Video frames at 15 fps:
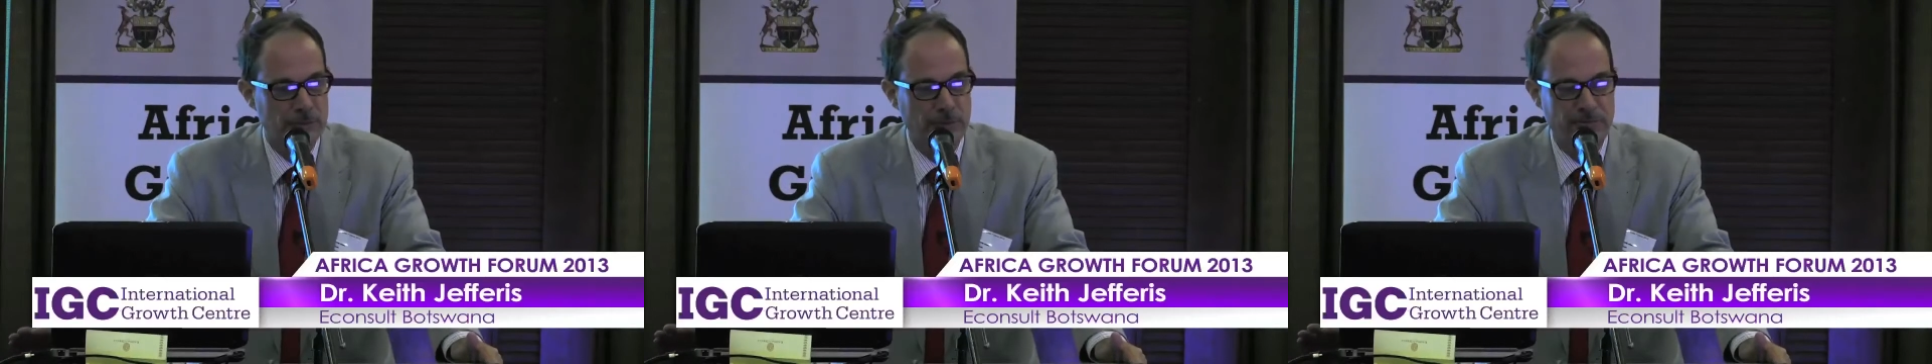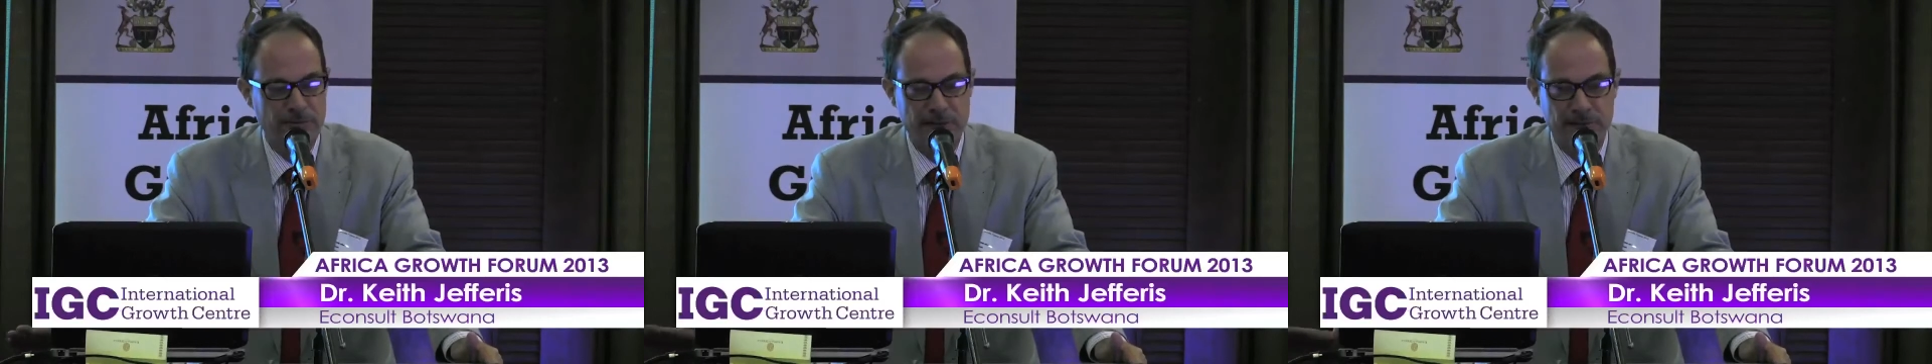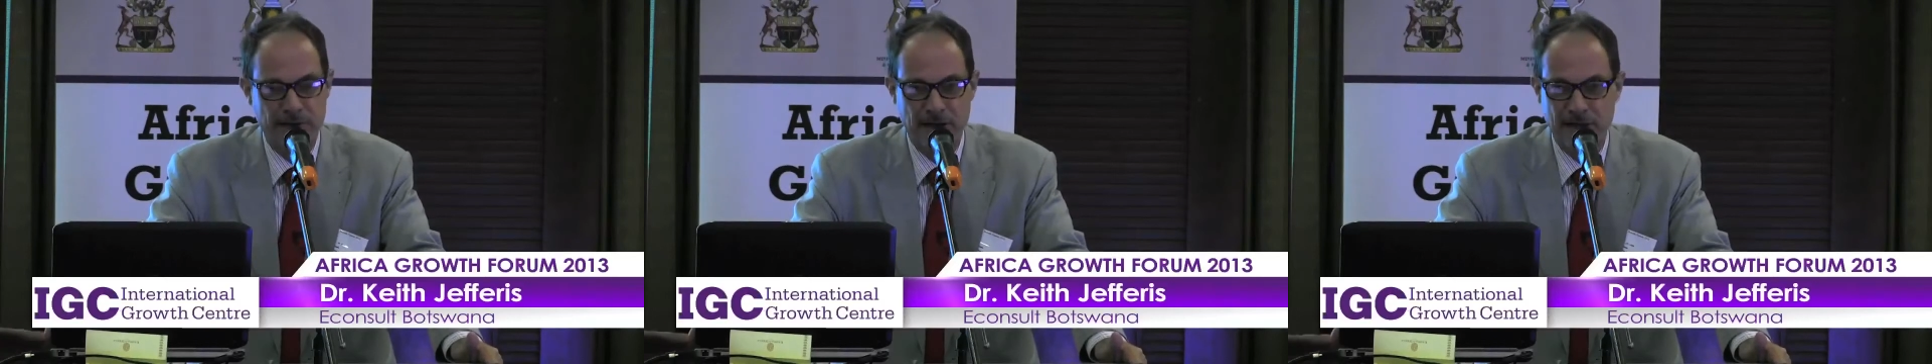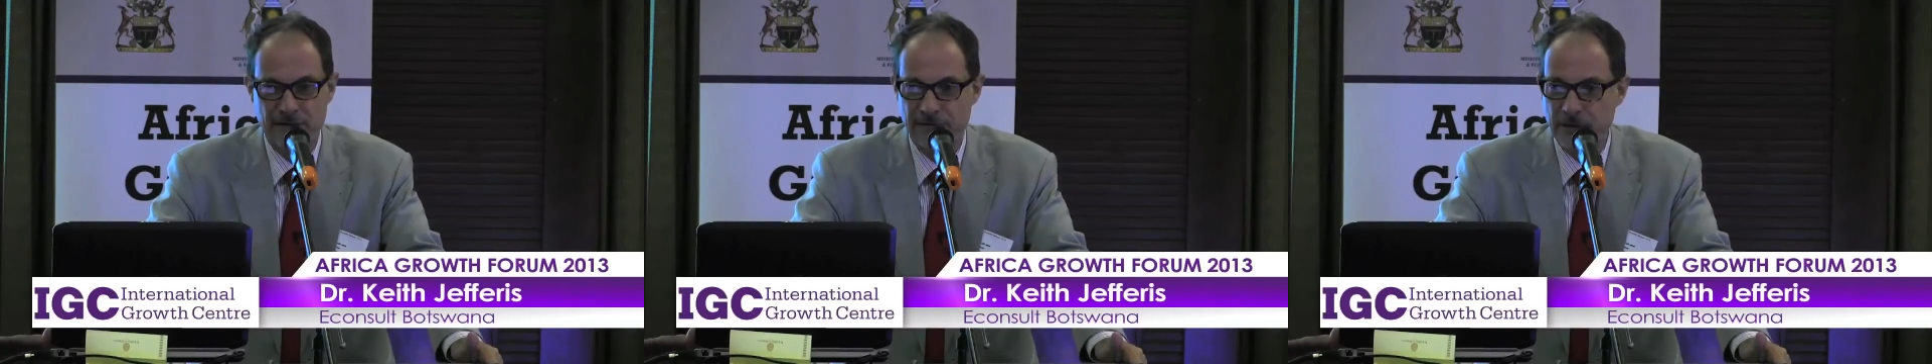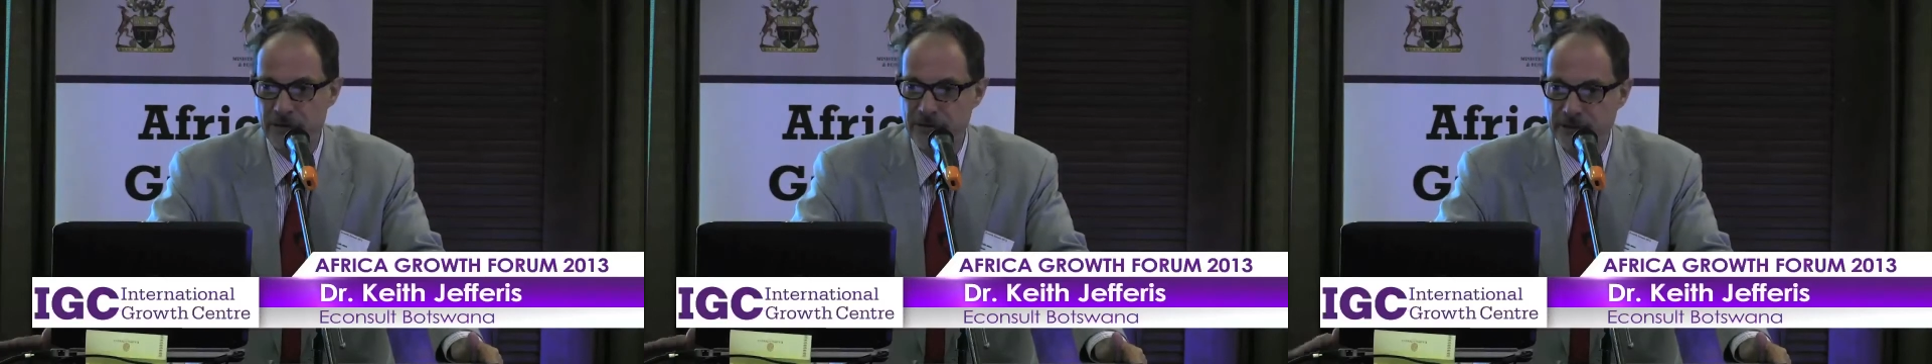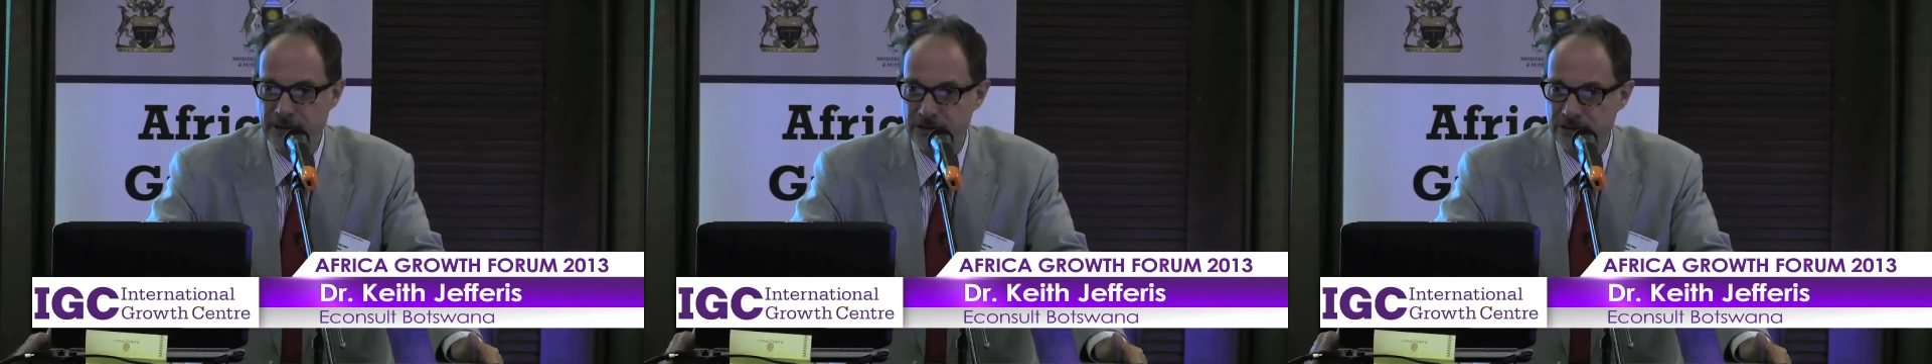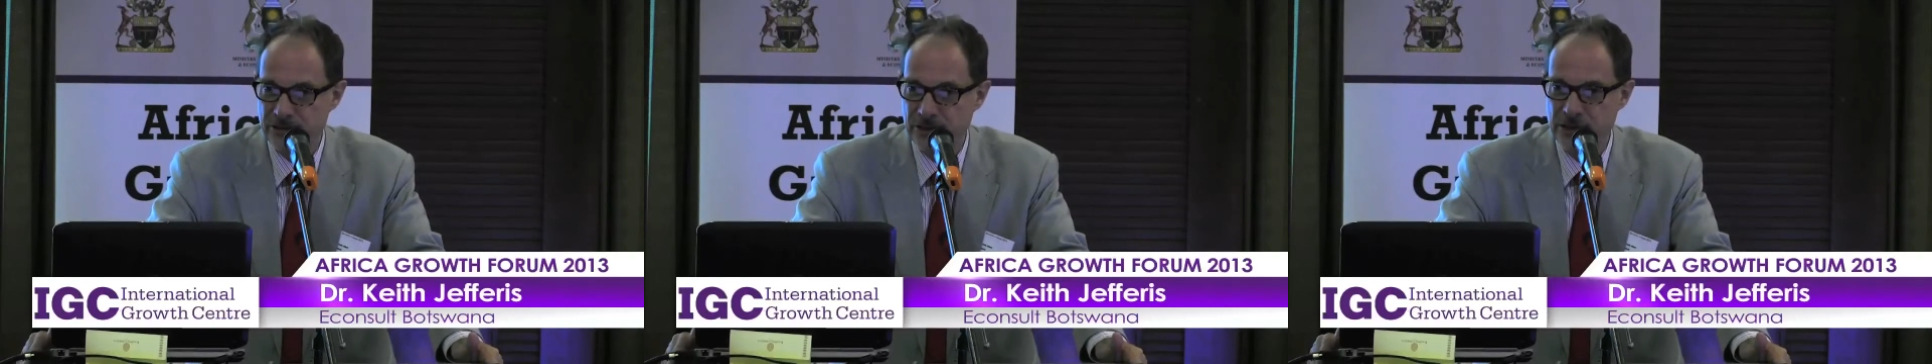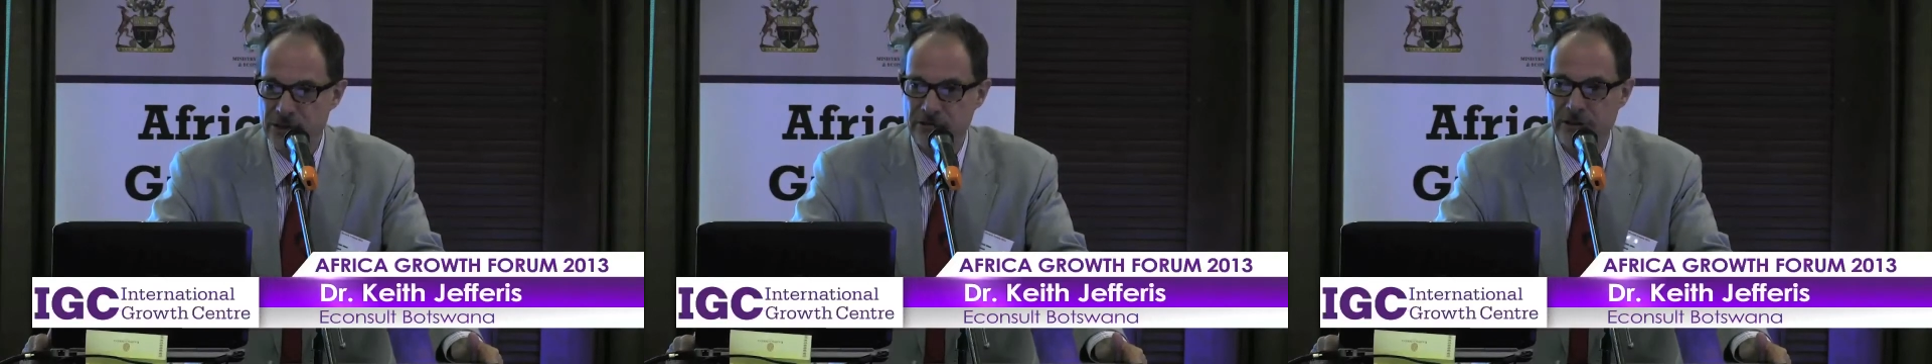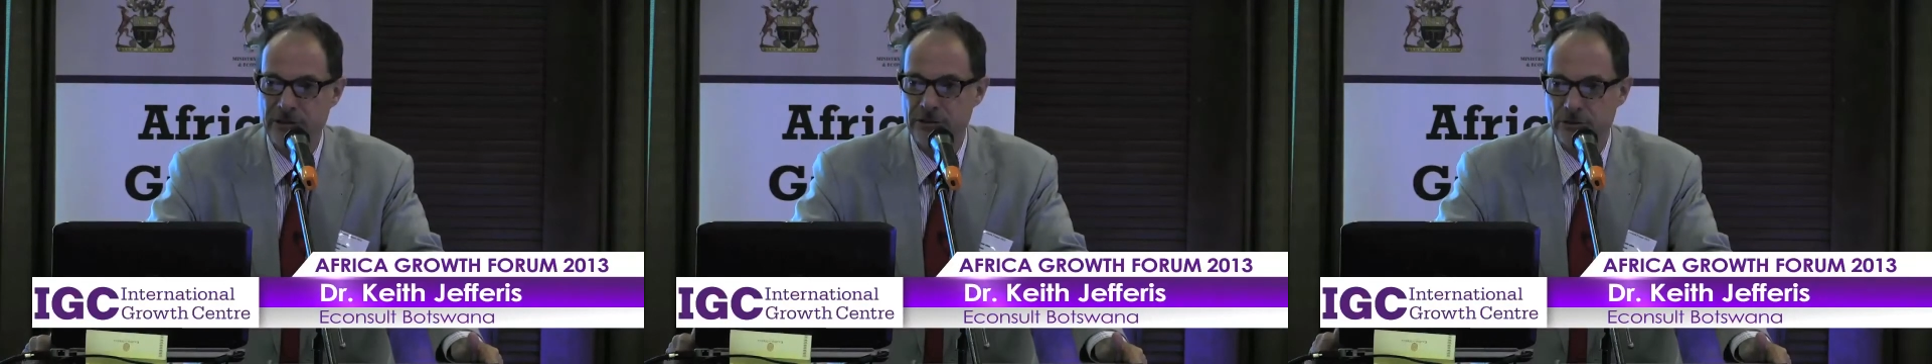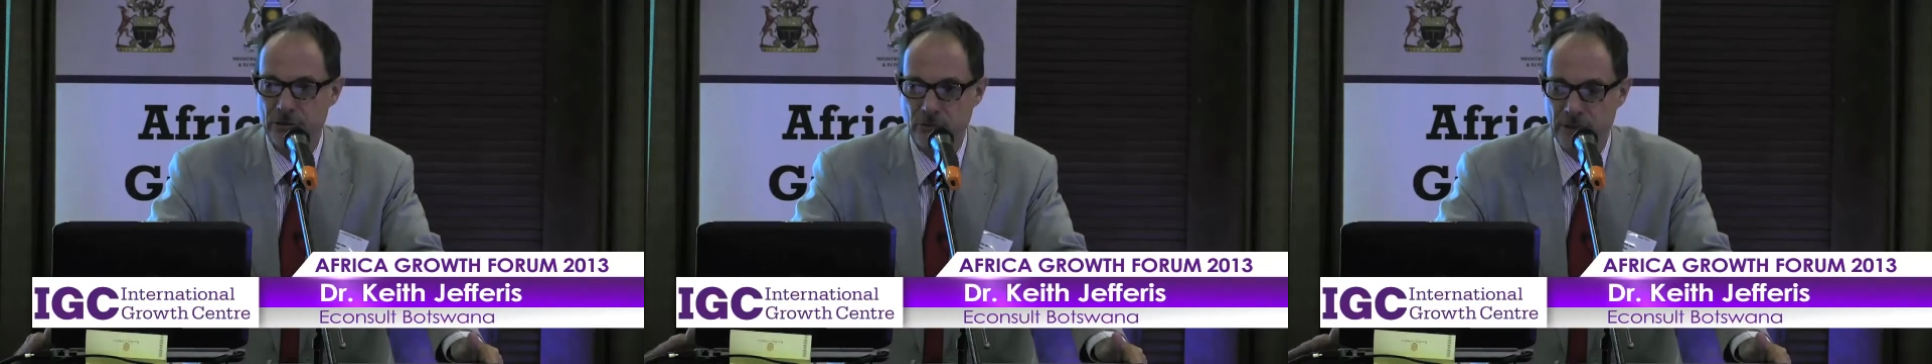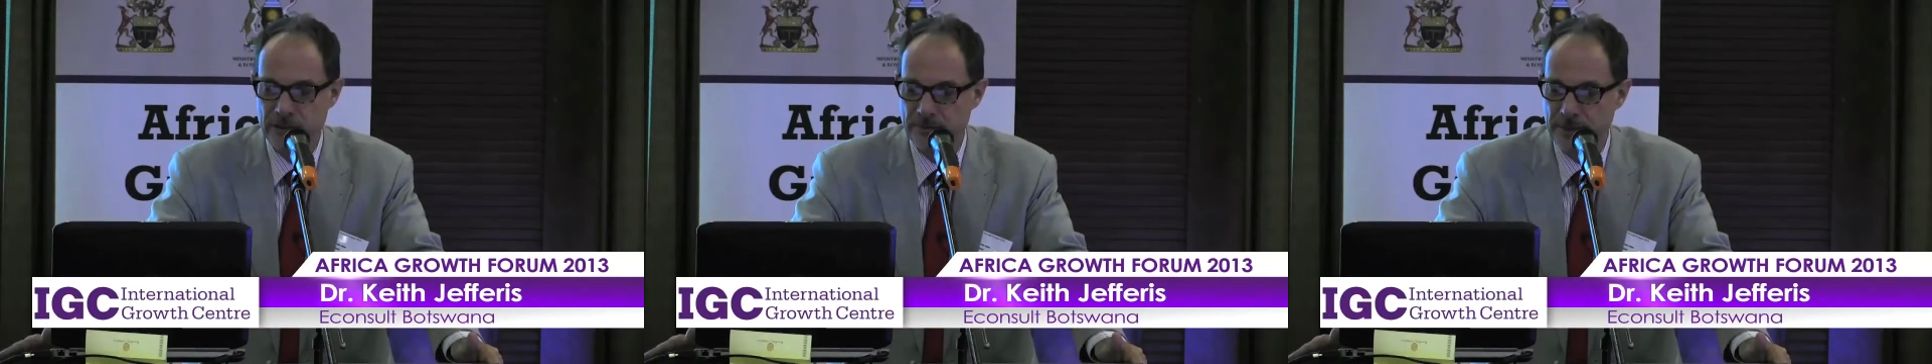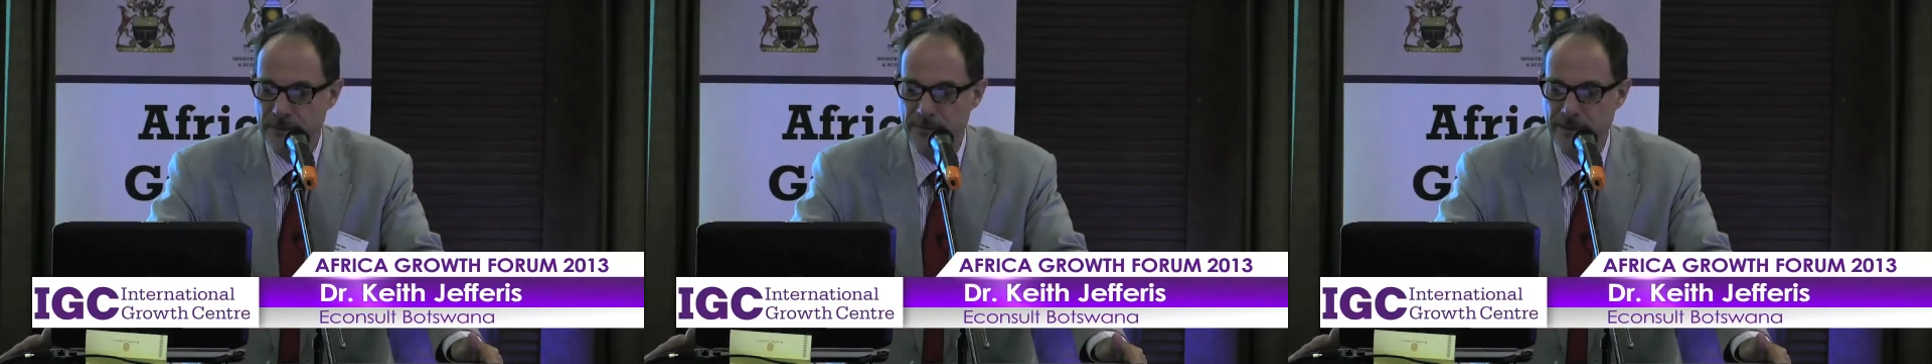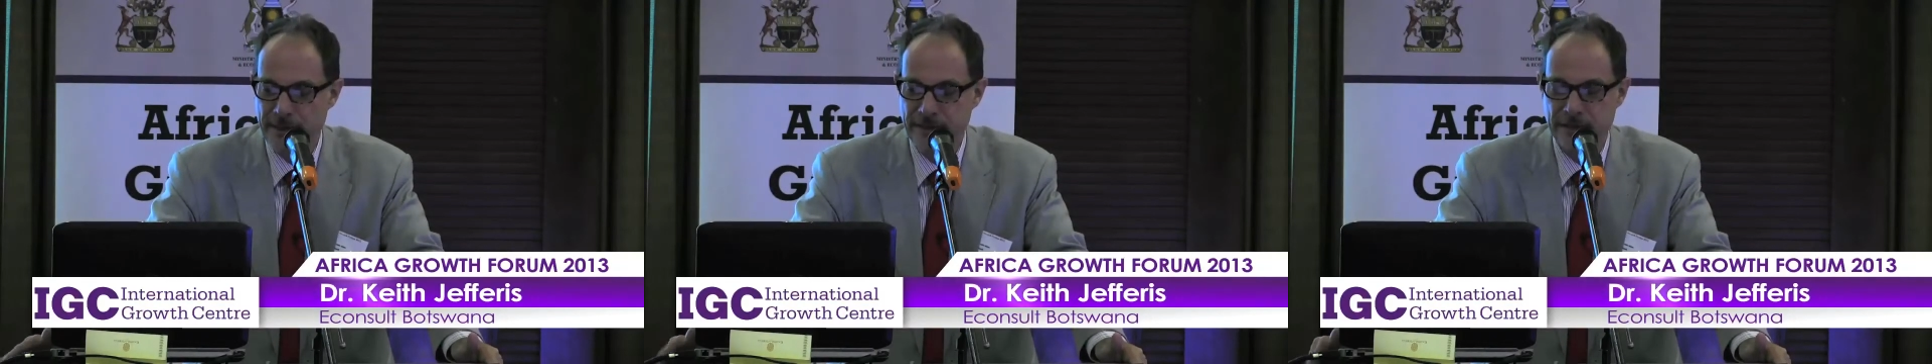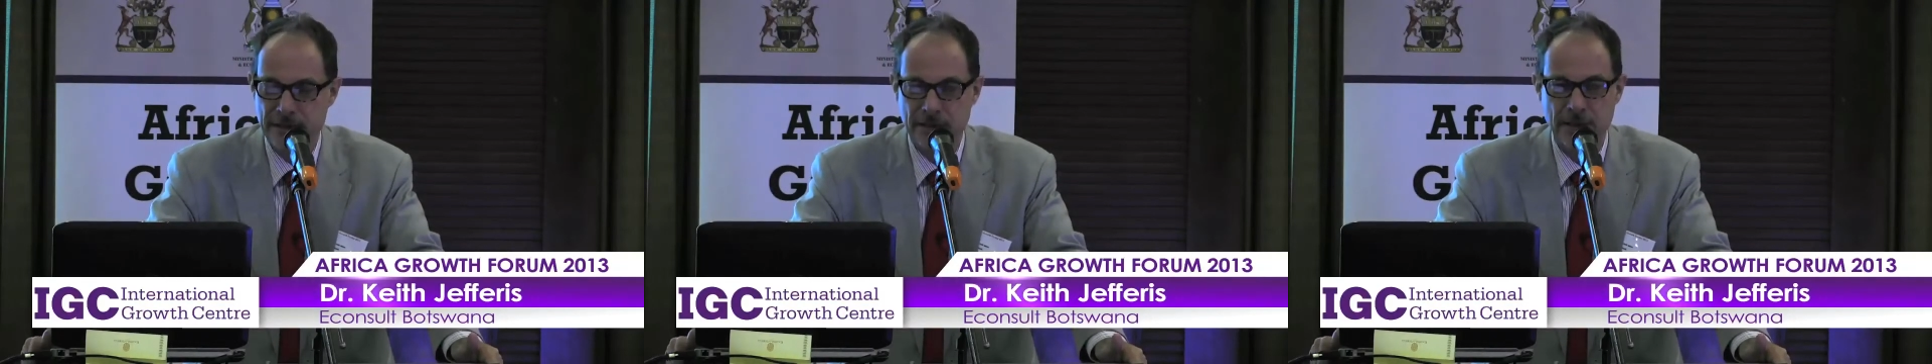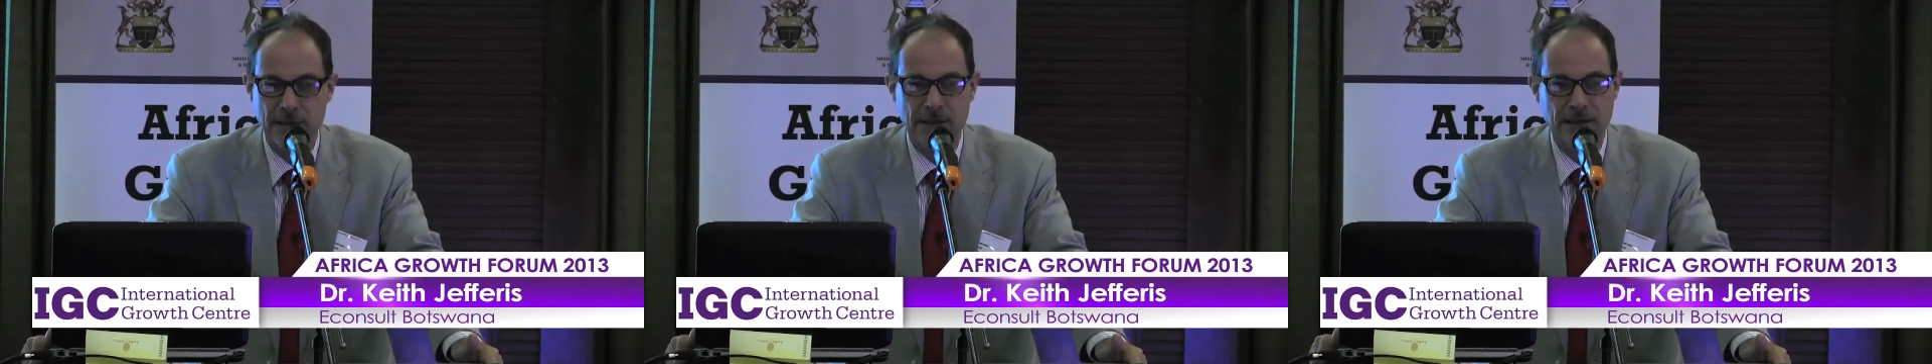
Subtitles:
We've never had a floating exchange rate. It's always been pegged.